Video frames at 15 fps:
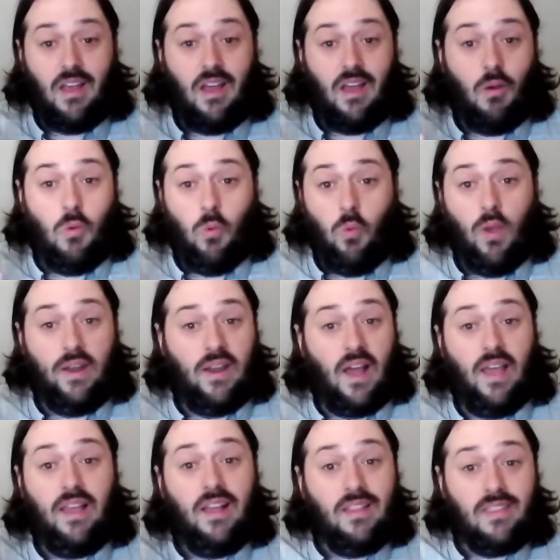When I
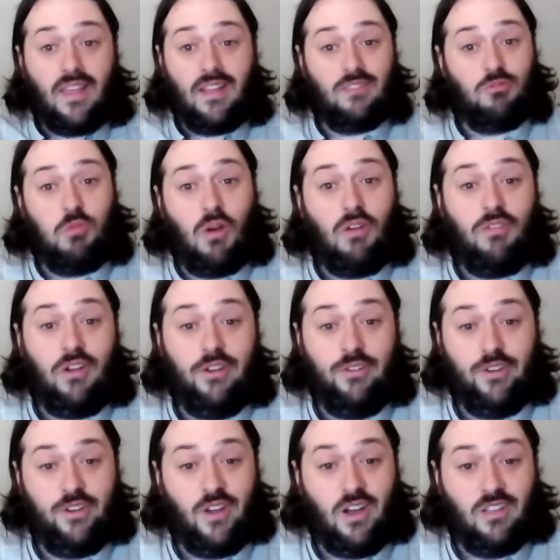got that
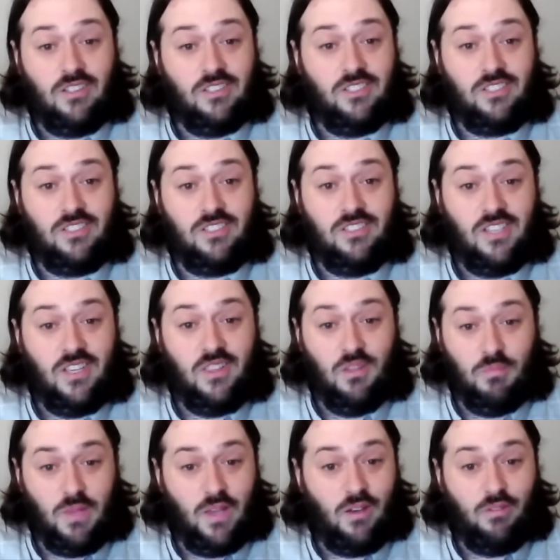$1,200 in the
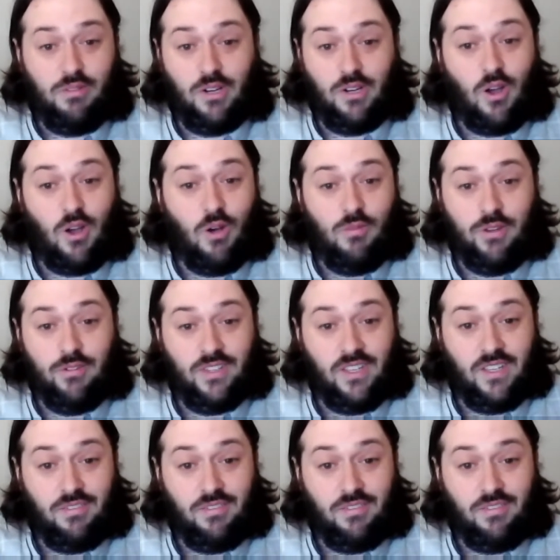mail for COVID relief,